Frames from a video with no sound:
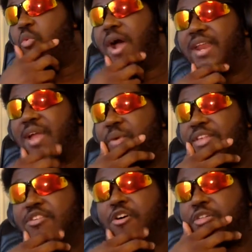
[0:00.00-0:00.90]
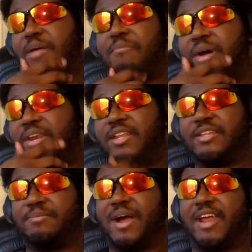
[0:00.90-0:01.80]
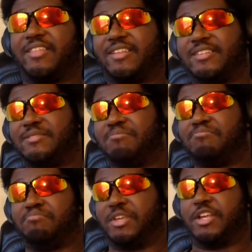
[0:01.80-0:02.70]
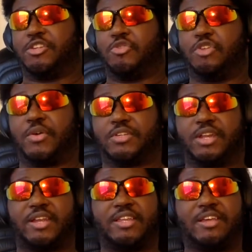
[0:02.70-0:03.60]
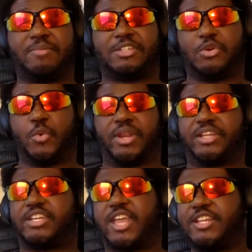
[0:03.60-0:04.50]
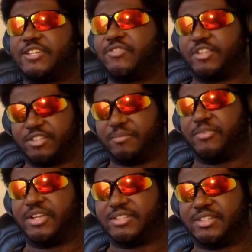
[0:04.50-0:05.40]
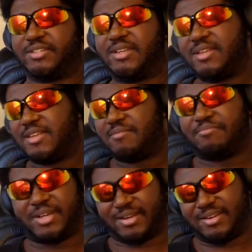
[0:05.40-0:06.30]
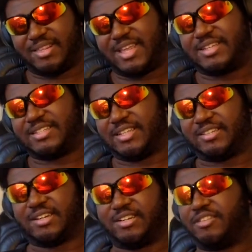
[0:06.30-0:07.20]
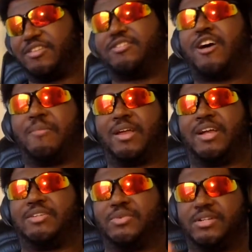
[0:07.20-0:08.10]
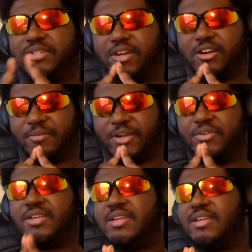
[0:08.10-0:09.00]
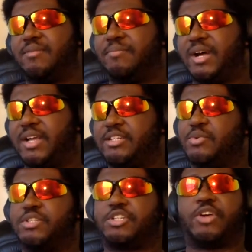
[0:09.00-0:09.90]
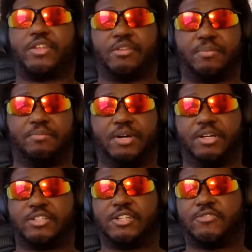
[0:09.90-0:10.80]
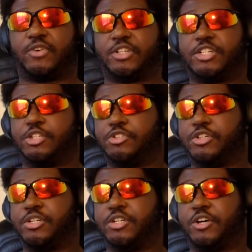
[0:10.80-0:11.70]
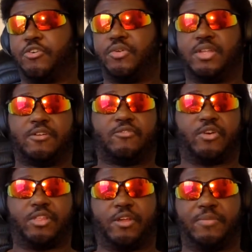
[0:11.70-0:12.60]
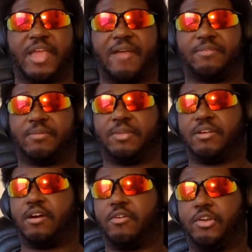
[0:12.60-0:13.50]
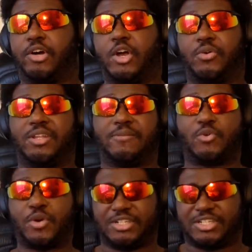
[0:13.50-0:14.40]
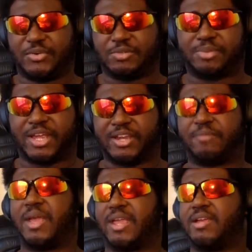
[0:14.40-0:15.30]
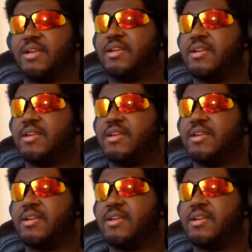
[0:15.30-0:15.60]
why did I waste all that money buying this? Because you thought it was a good idea, but you want to change it for some reason. But that's just another topic I just want to talk about. Mine just wanted to create the books just for children, you know, for them to have something on their own. And of course, she was planning to make